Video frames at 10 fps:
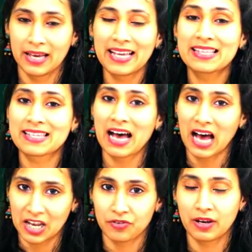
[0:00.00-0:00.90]
It's
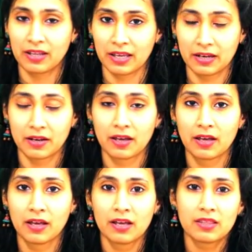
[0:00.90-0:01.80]
100 yen.
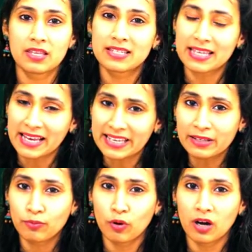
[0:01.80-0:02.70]
The
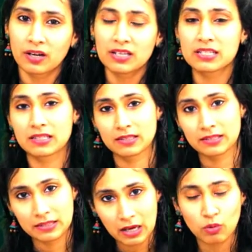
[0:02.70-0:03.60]
second word is
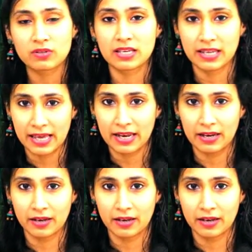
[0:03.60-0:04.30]
1000 yen.